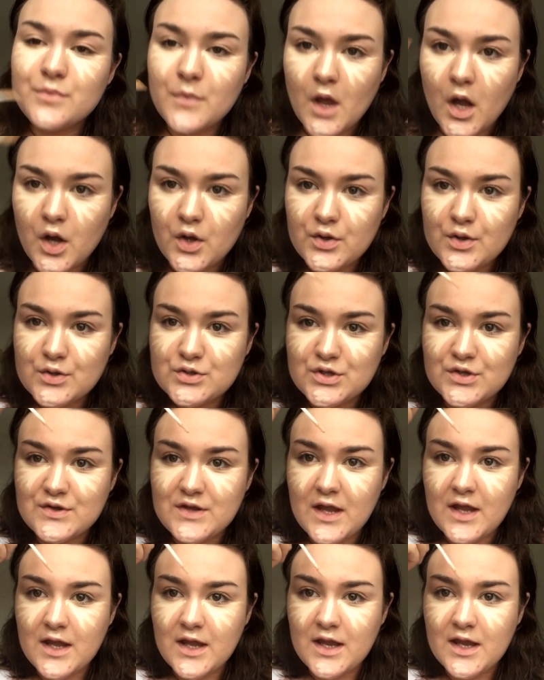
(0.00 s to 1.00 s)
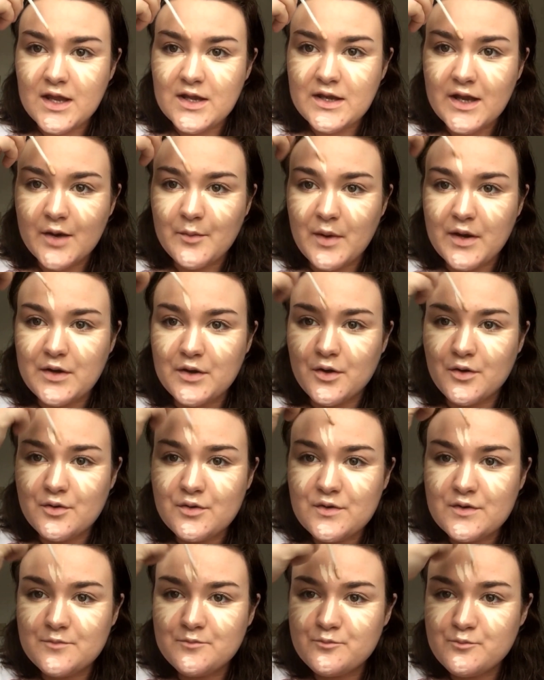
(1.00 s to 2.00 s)
Also just taking it down my
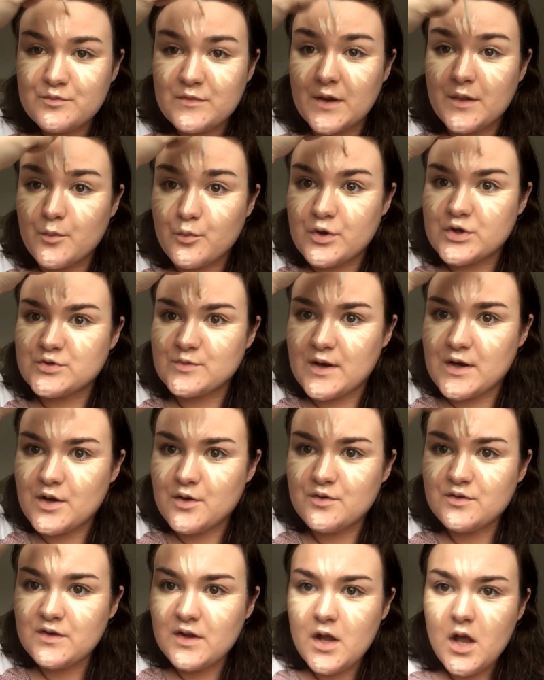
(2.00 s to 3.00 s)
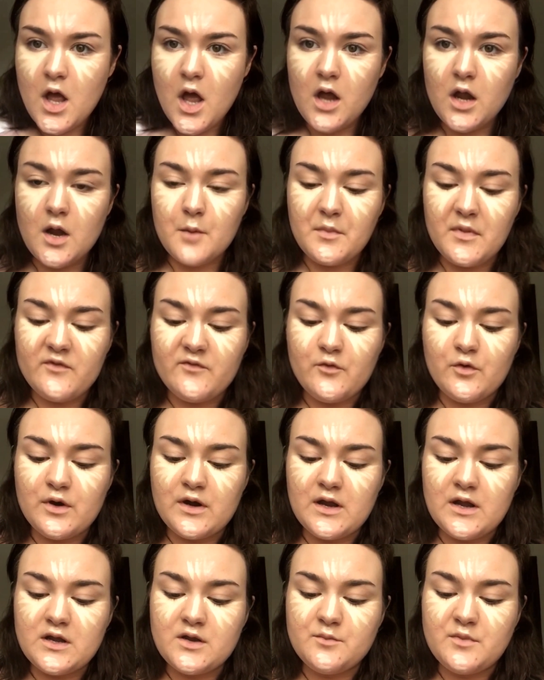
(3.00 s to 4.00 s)
nose, down the bridge of my nose, on my
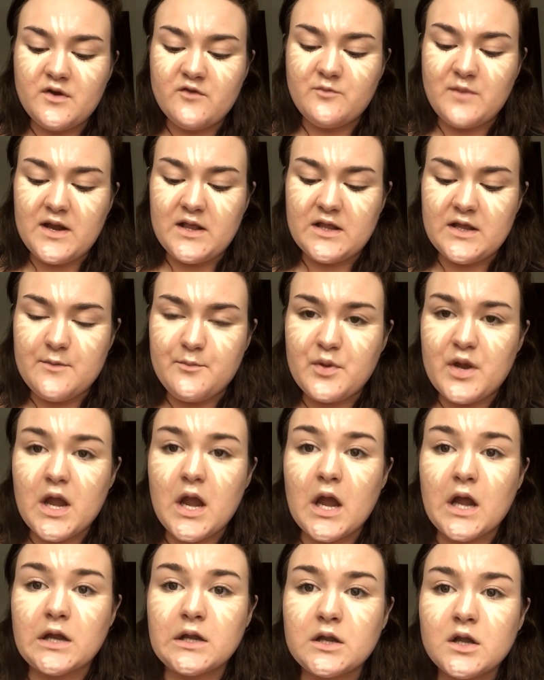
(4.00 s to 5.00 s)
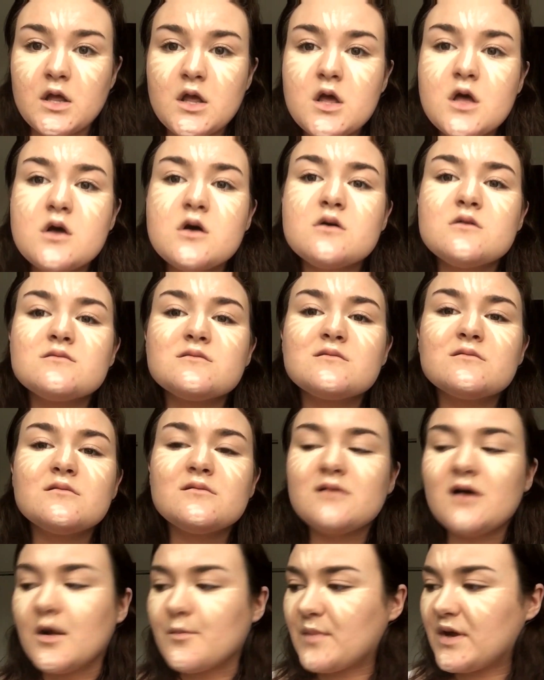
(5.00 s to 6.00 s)
forehead, above my lip, and a
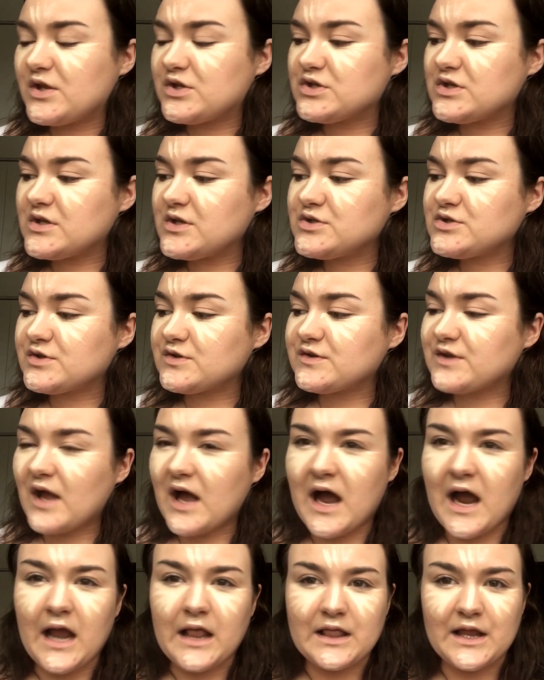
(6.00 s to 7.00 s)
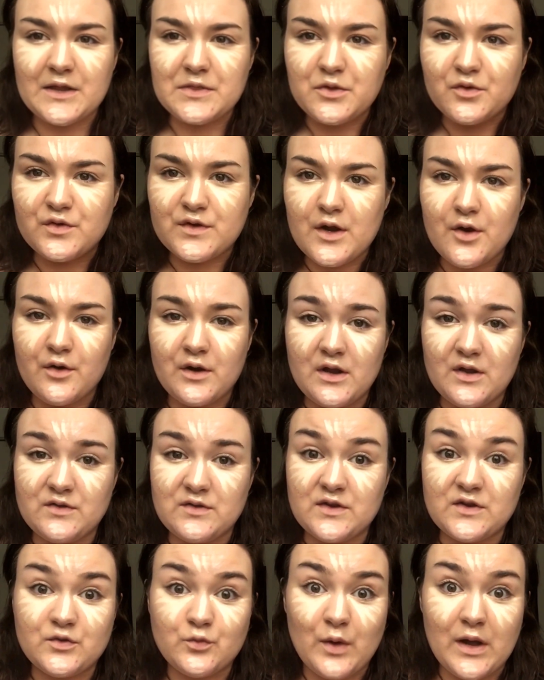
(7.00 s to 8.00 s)
little on my chin just to highlight those
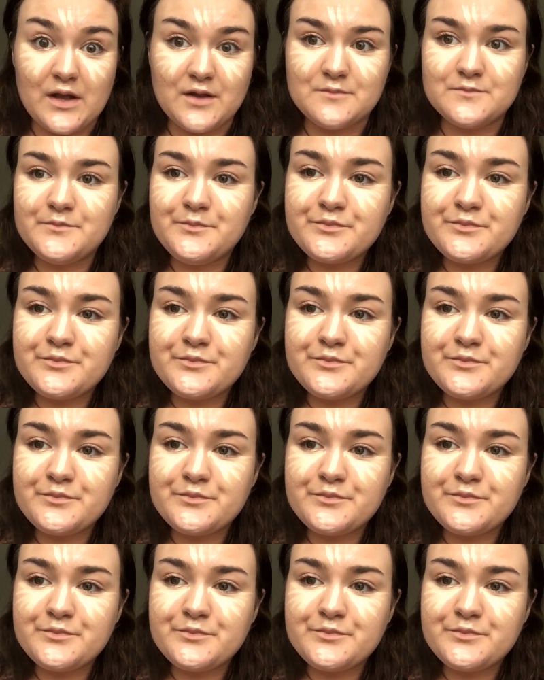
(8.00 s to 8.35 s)
areas as well.